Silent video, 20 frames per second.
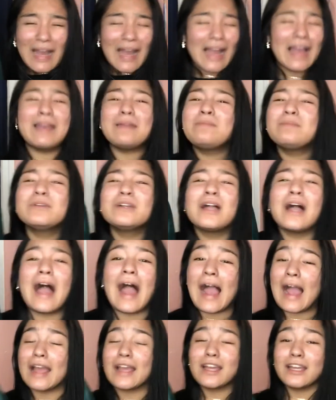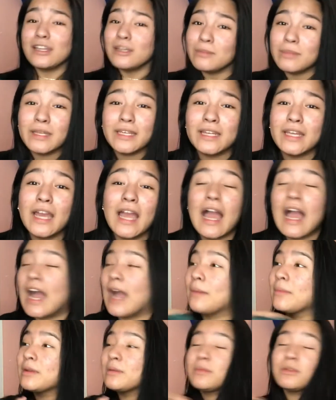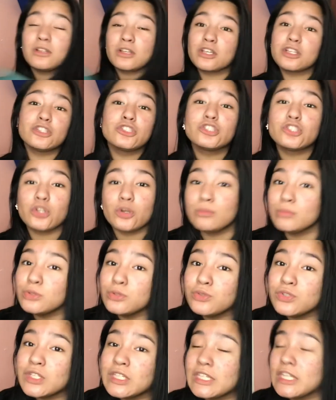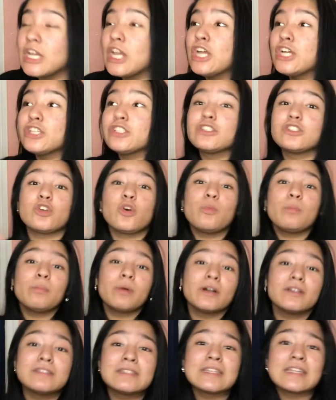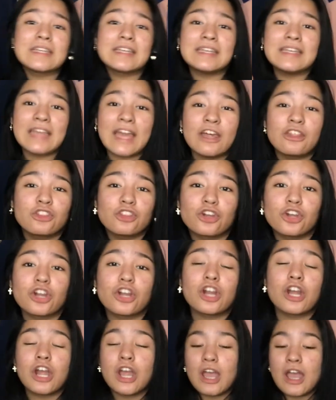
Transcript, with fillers: I'm gonna be, I'm gonna be looking so bougie, so put together.